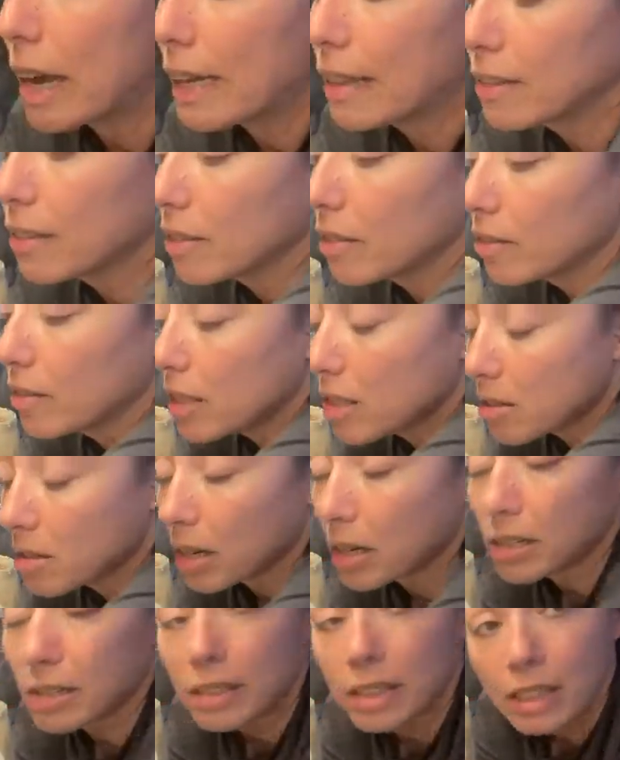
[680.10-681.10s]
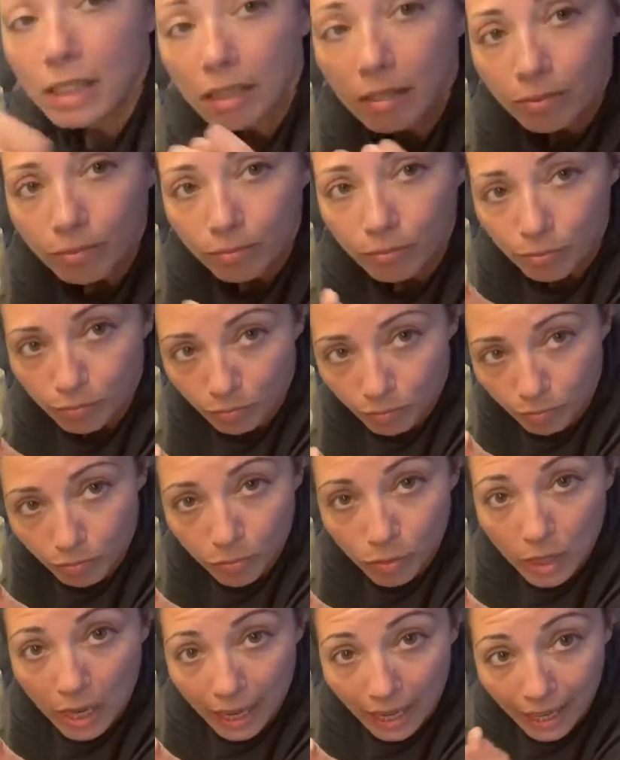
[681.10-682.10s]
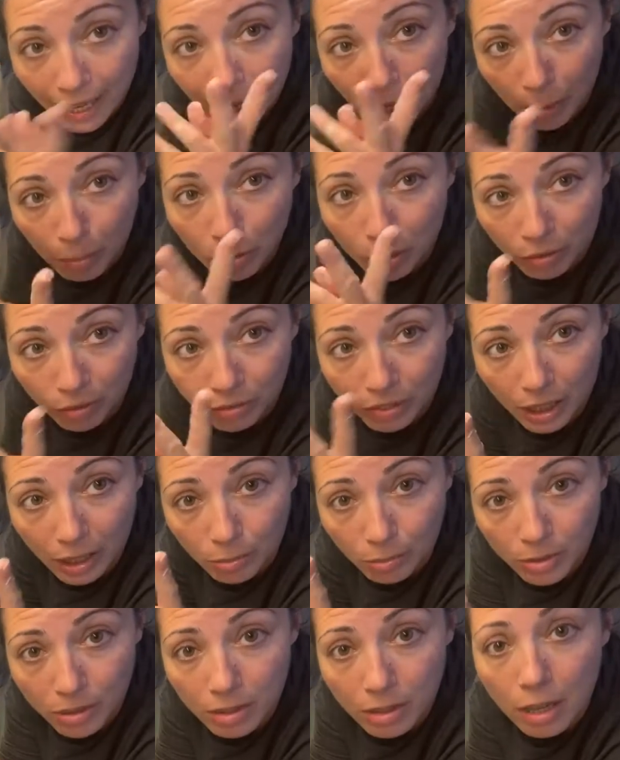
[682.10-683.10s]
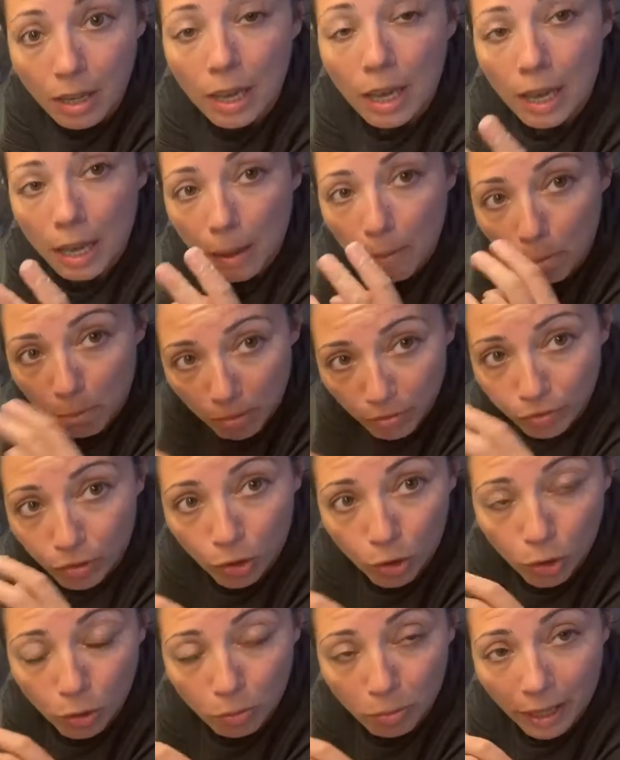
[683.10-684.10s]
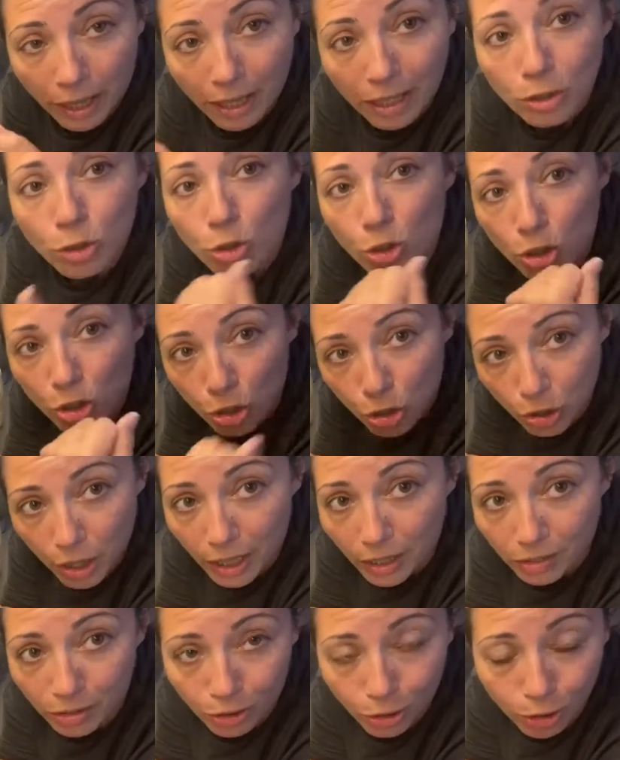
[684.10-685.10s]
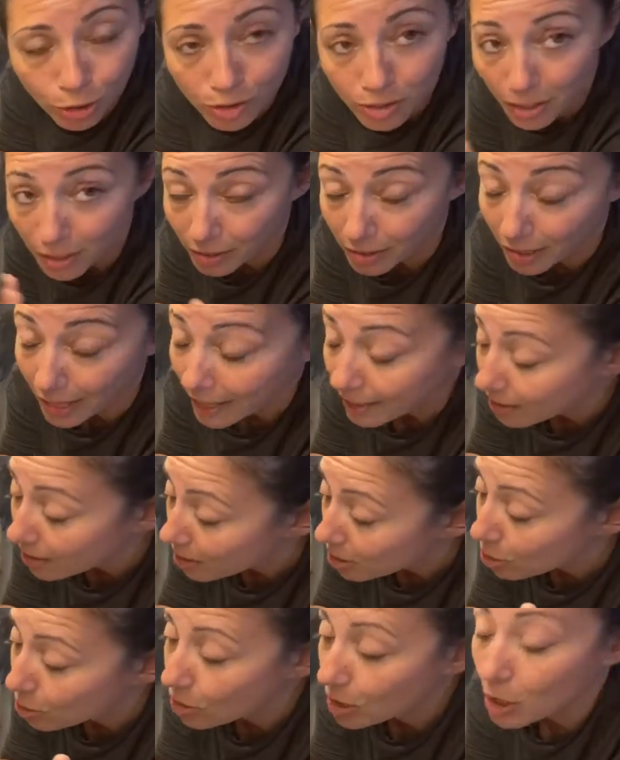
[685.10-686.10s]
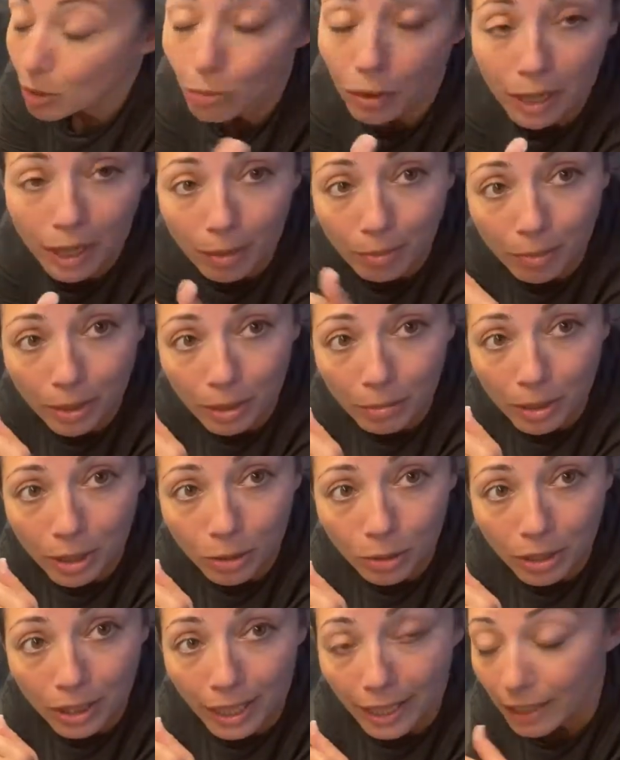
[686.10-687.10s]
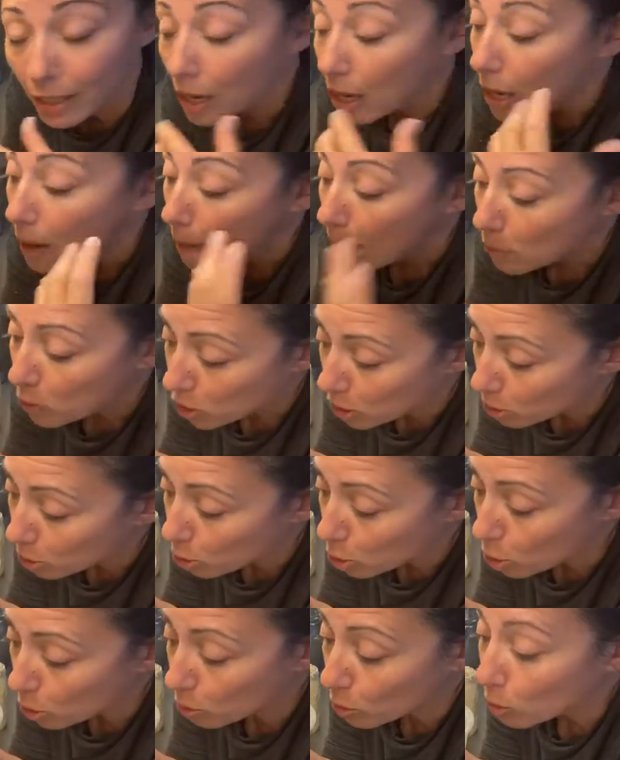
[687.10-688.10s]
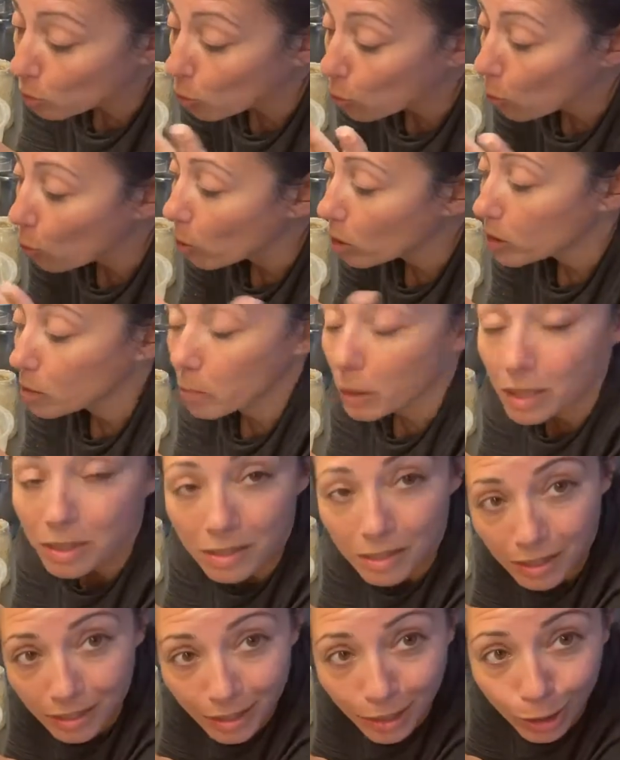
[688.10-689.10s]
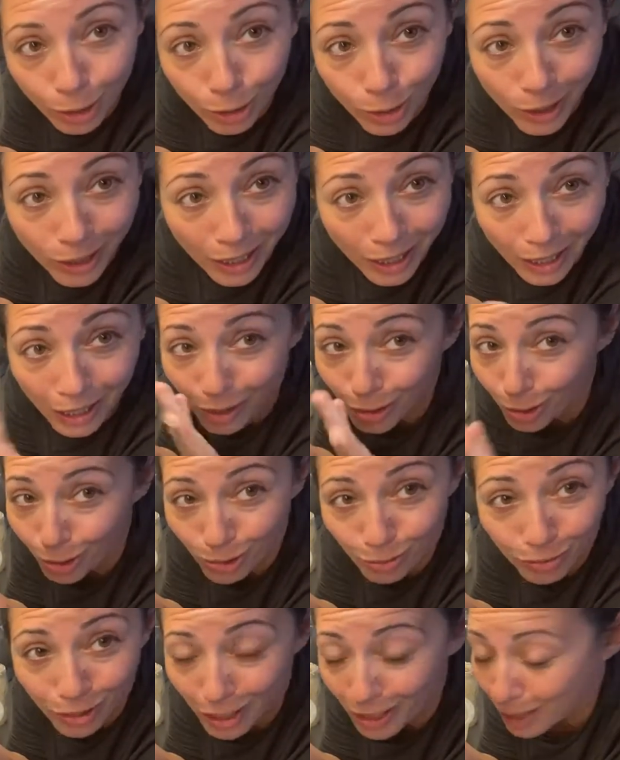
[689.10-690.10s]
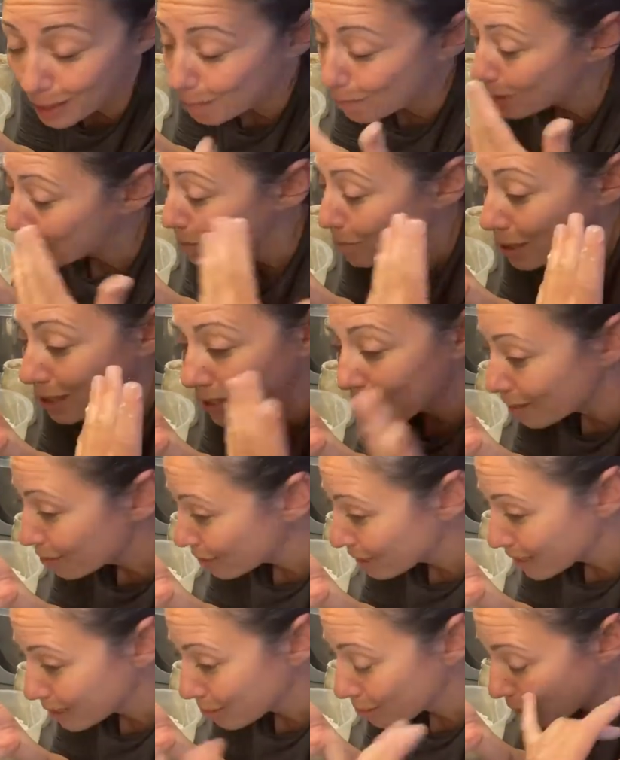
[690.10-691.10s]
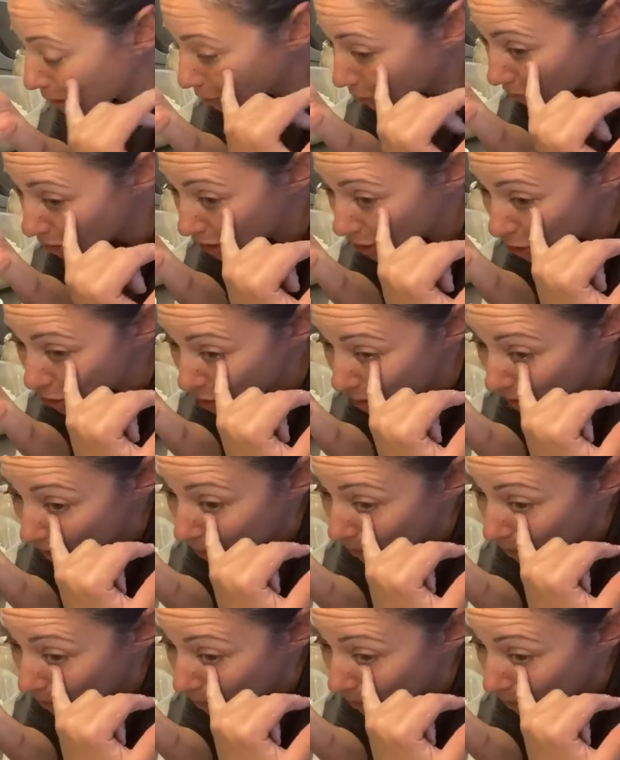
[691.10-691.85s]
and discarding a couple of times before you bake to strengthen your starter. And this is really why I'm coming online, just to show you what my starter looked like. It looked very limp. It's been living in my fridge